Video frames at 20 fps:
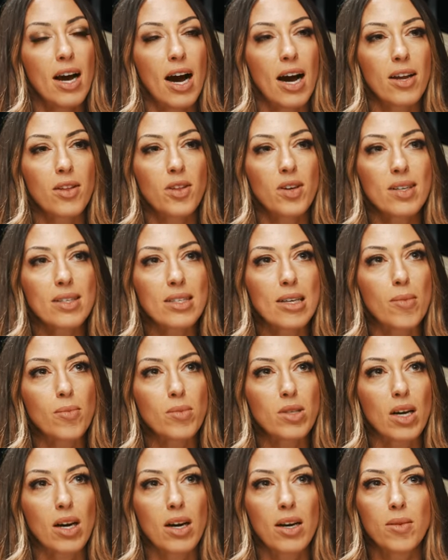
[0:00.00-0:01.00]
And I think
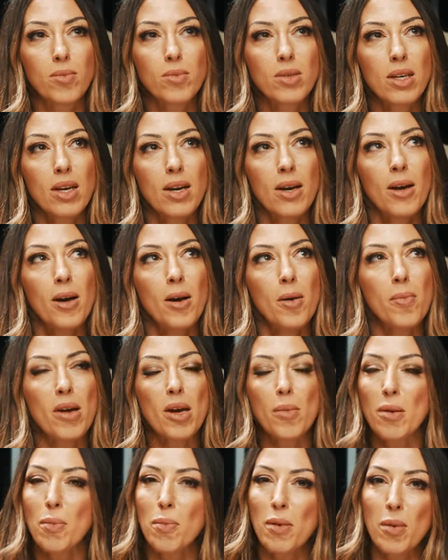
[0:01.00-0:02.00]
sometimes
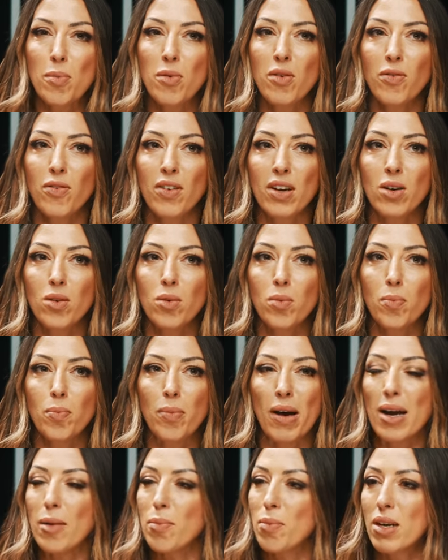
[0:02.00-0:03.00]
maybe people feel
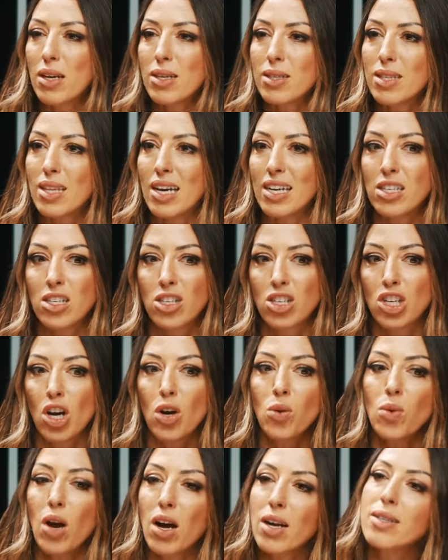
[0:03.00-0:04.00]
bad because they
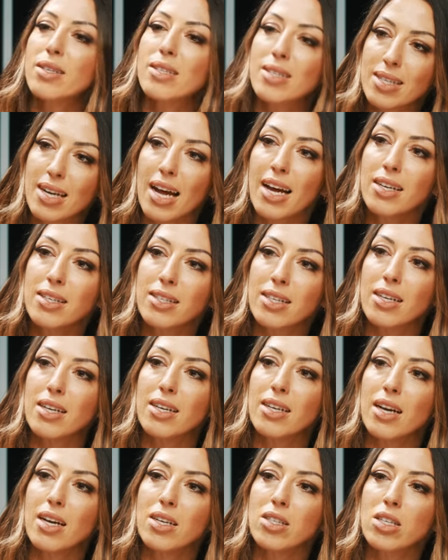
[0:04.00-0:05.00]
don't understand
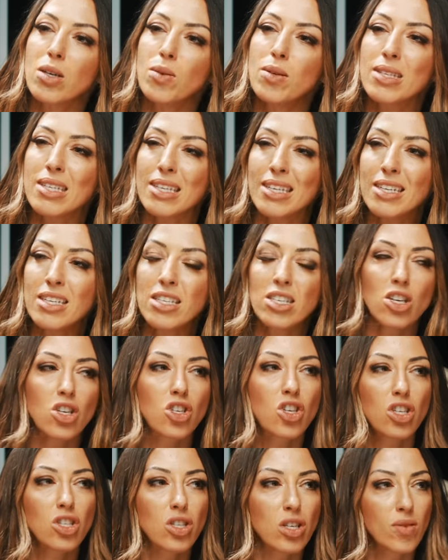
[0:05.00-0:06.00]
it, and so it's easier
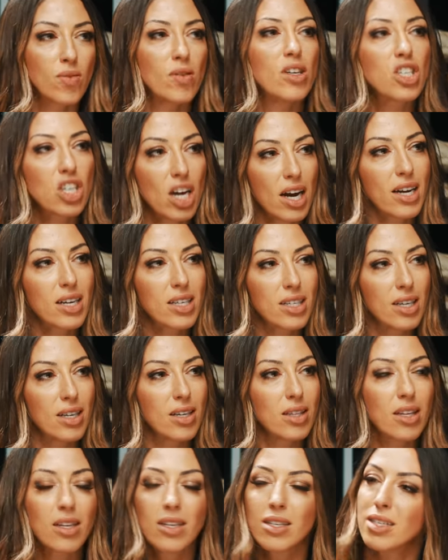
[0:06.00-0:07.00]
just to reject
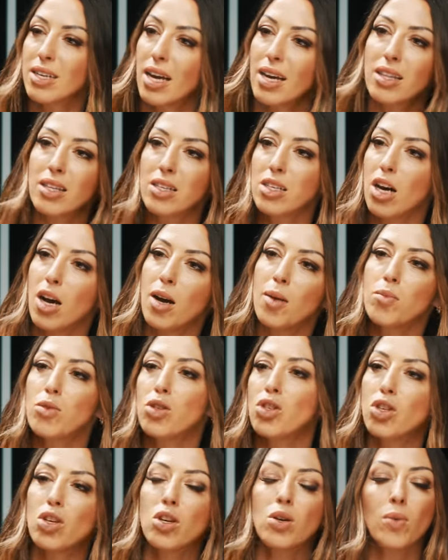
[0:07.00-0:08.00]
it than take the time
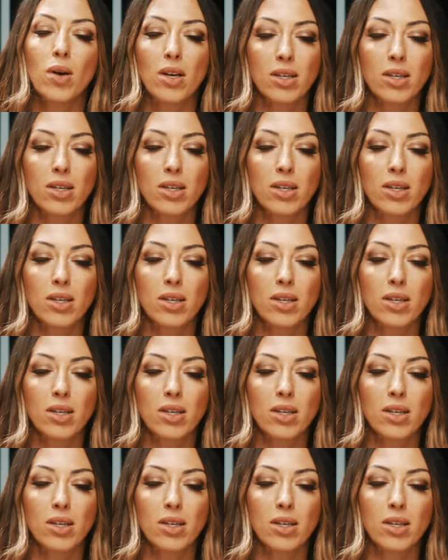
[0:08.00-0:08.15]
to